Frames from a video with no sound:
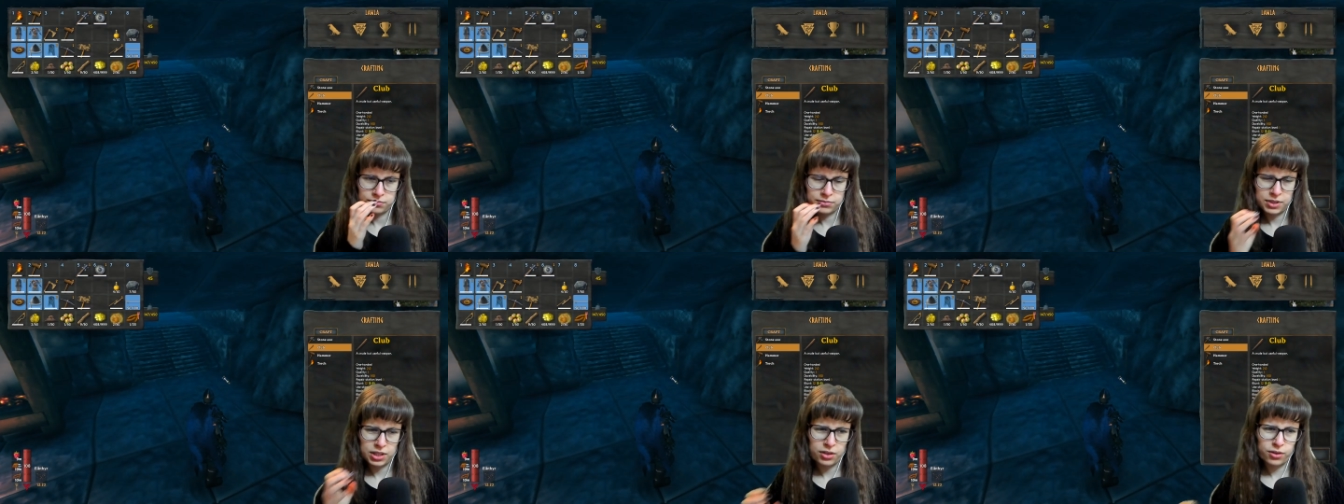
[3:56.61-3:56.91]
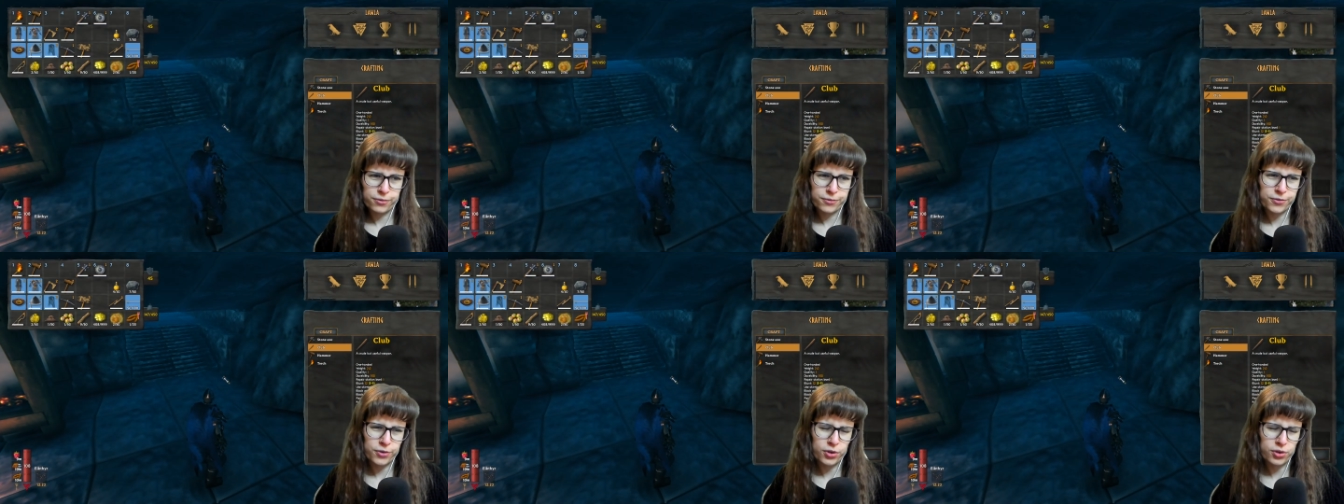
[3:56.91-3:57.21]
I got
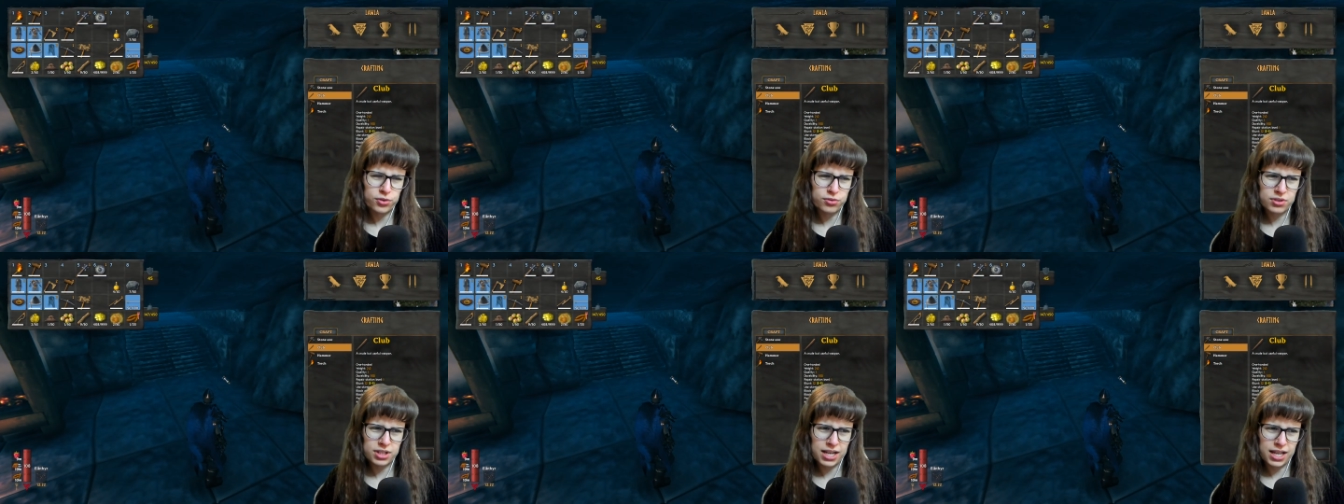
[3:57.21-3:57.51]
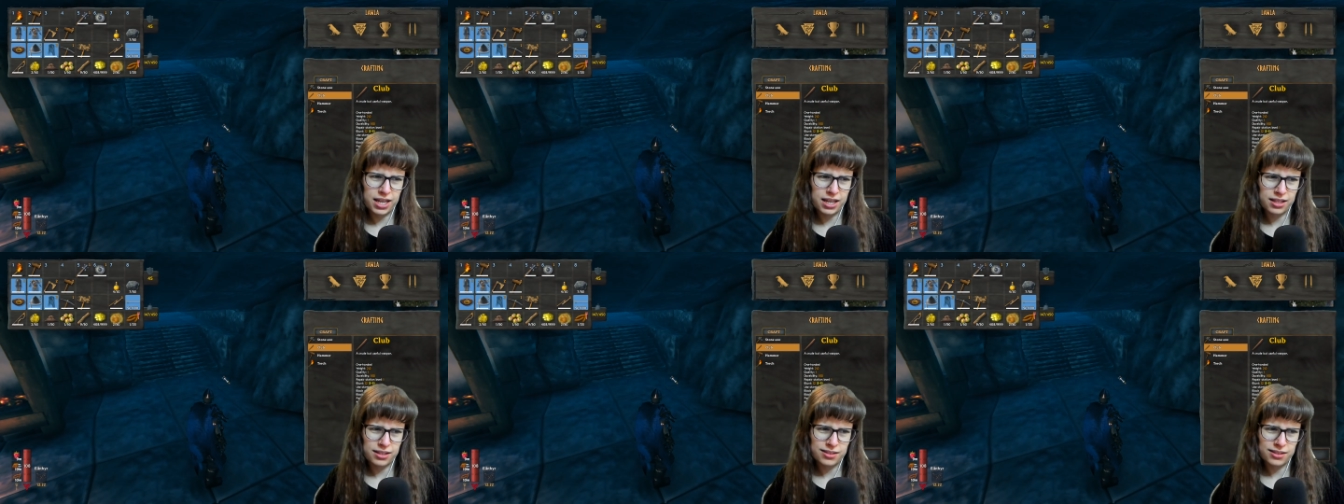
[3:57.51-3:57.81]

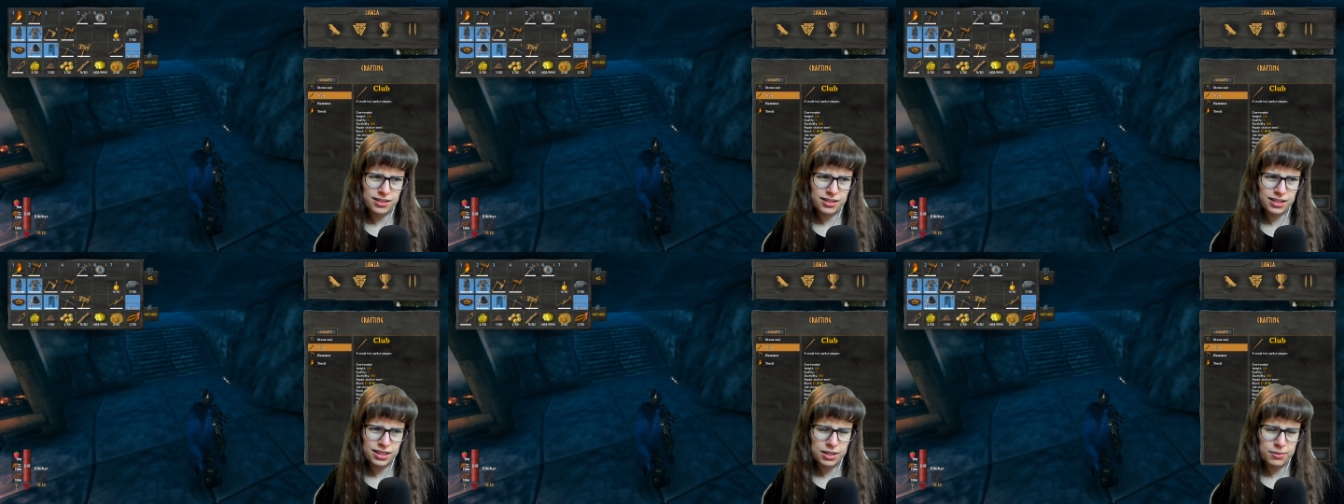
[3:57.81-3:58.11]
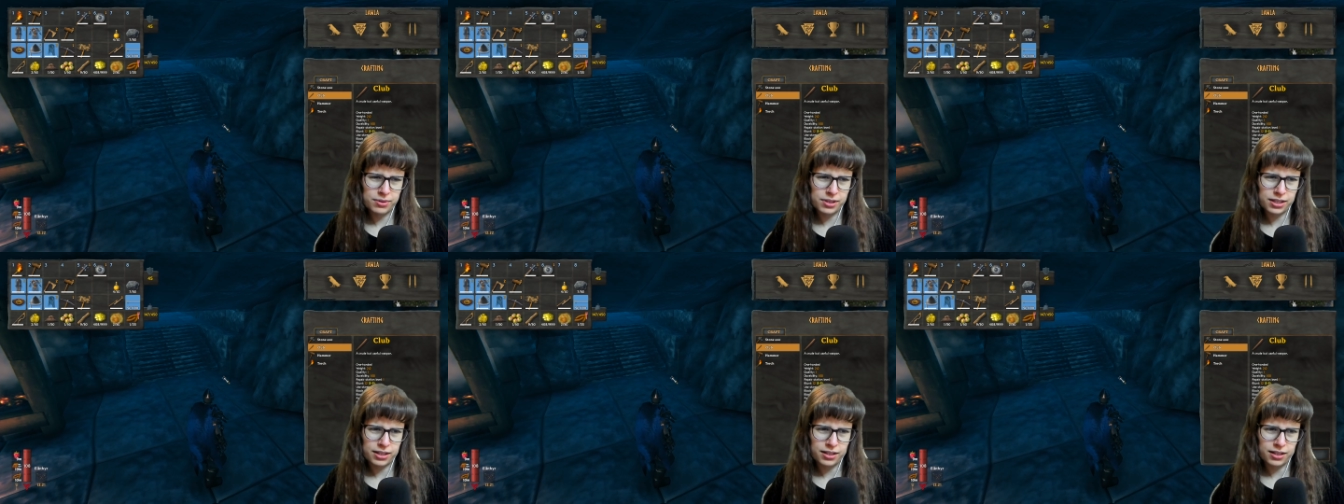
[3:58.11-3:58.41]
408. I think they
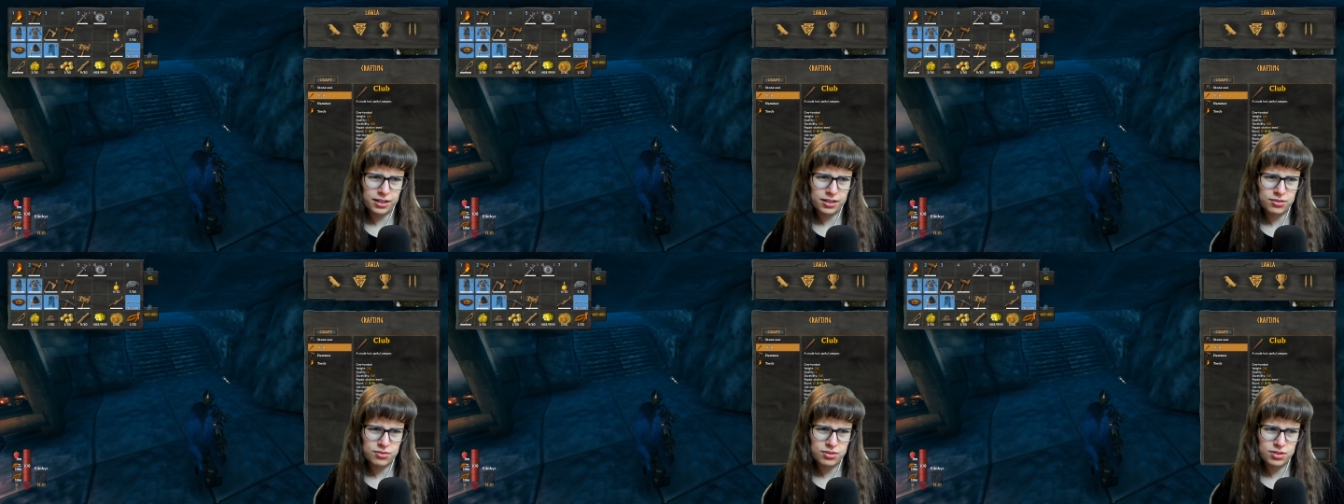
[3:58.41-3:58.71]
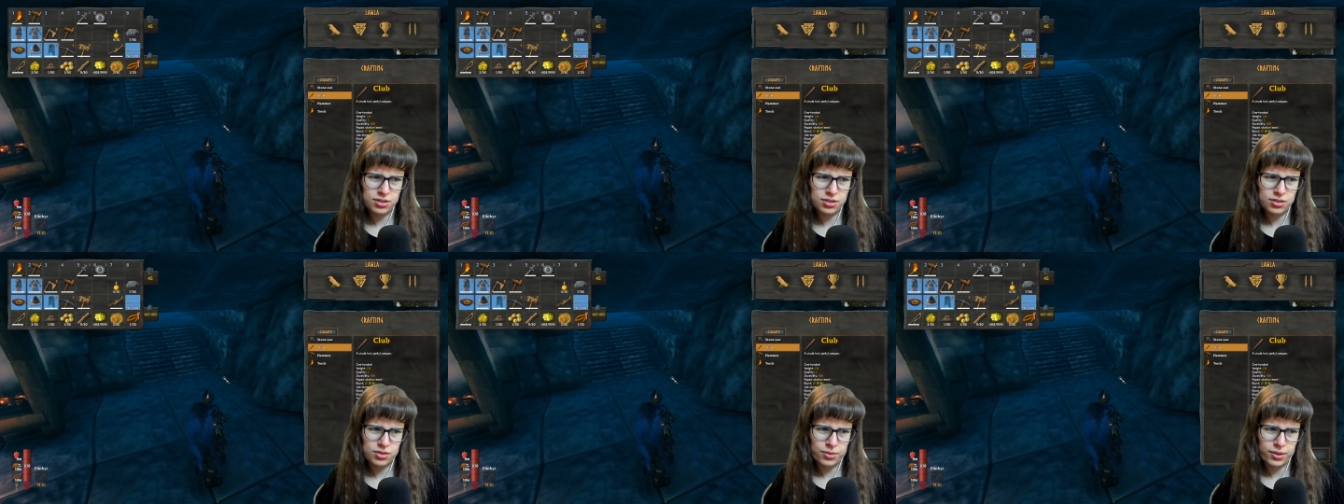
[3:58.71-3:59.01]
were like
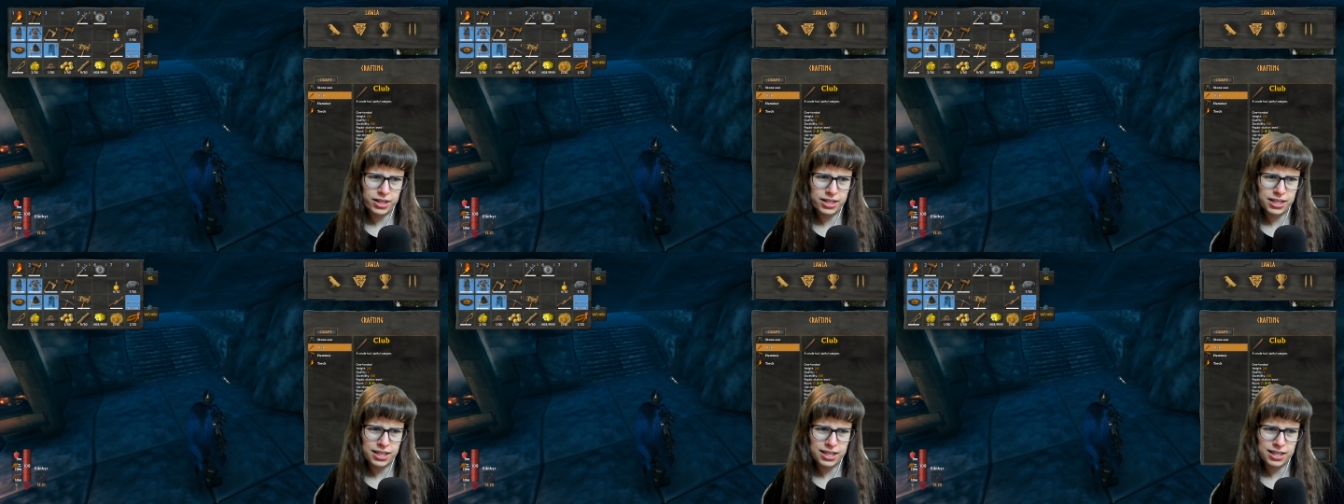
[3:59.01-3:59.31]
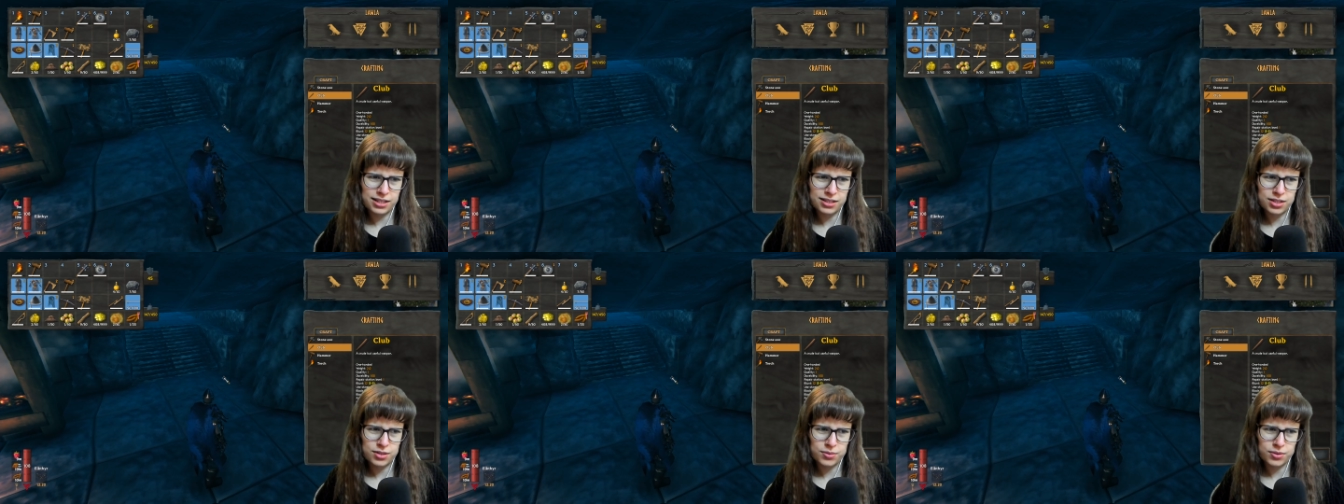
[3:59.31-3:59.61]
120
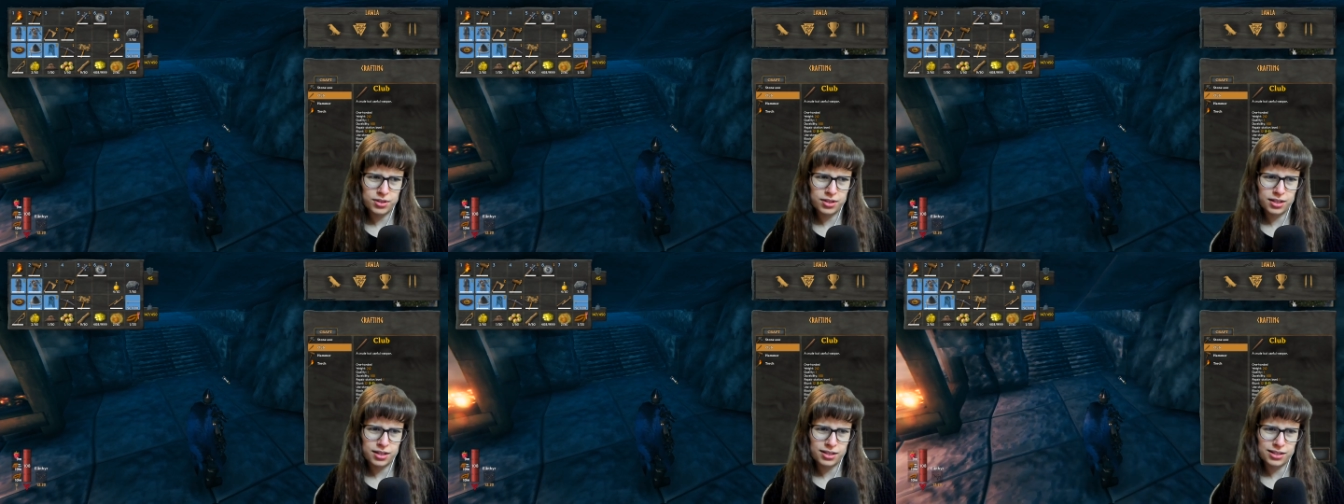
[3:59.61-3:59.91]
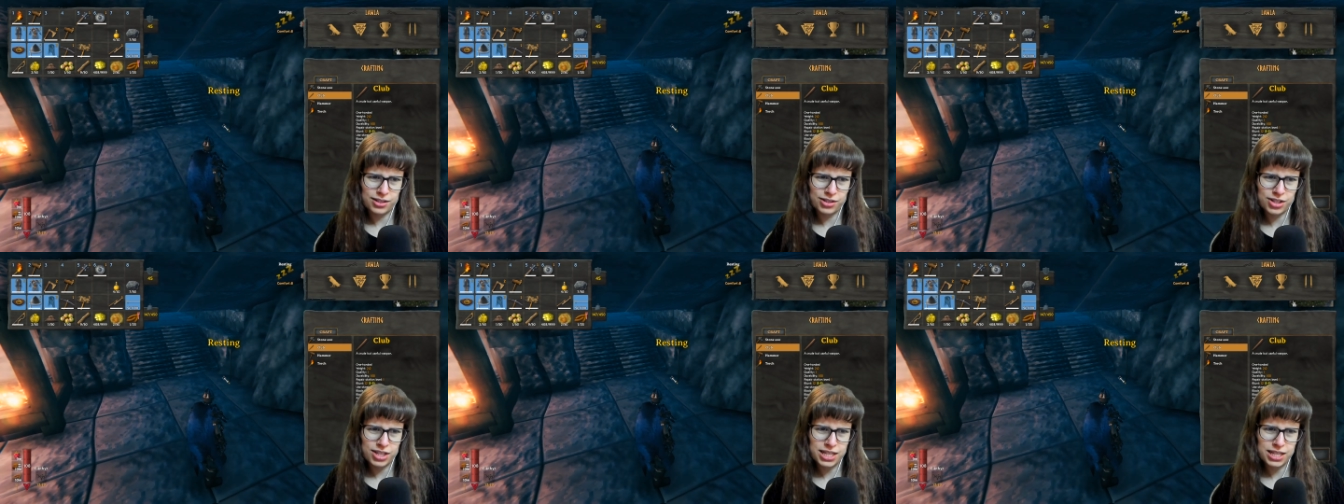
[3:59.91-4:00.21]
each, weren't they?
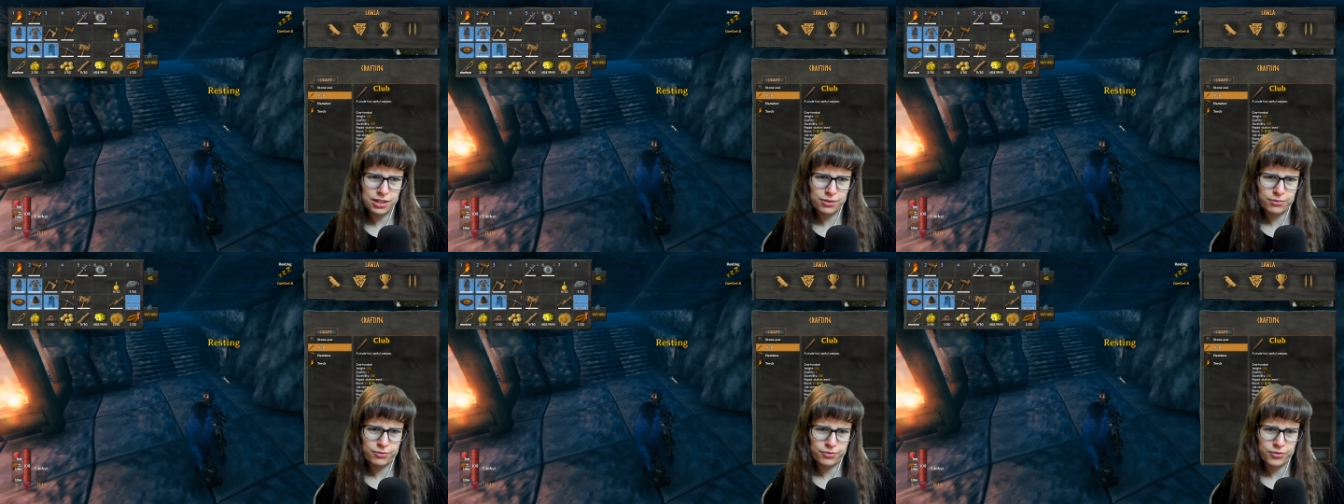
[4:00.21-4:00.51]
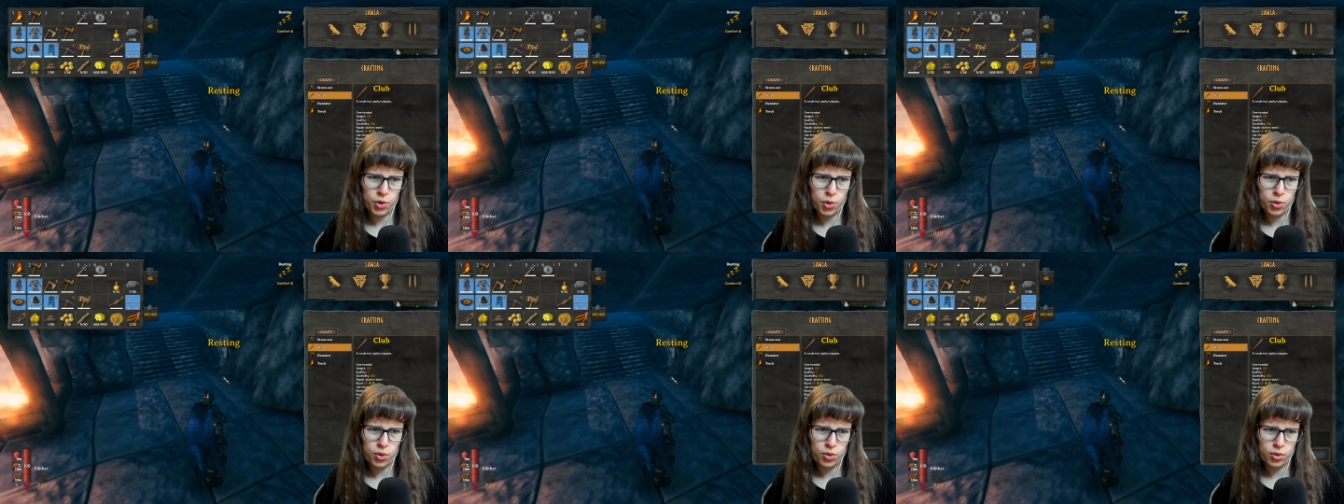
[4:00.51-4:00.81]
Now you need
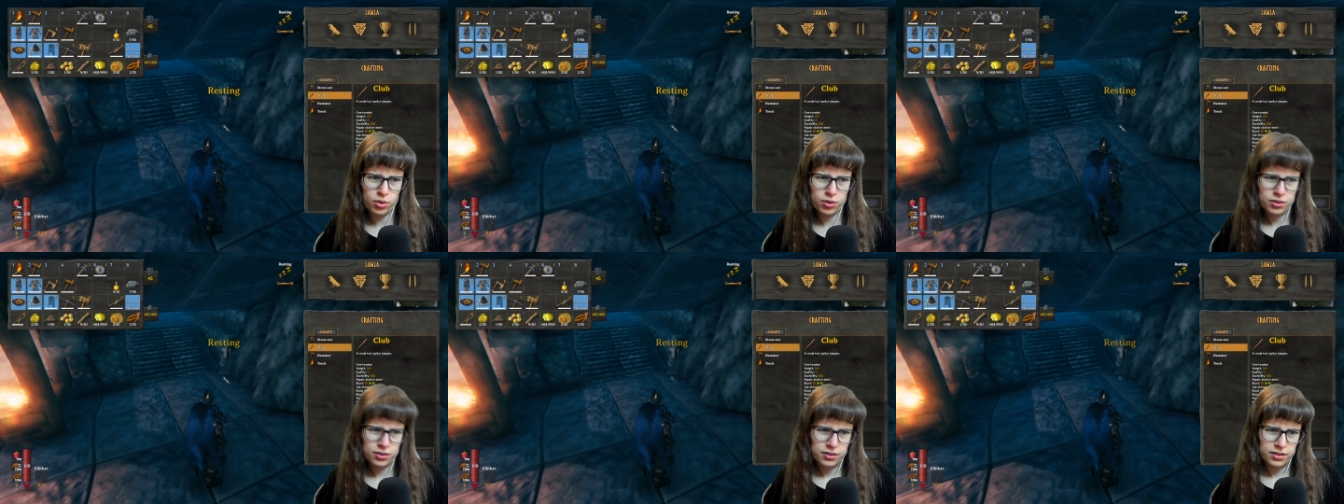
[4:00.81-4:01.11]
four.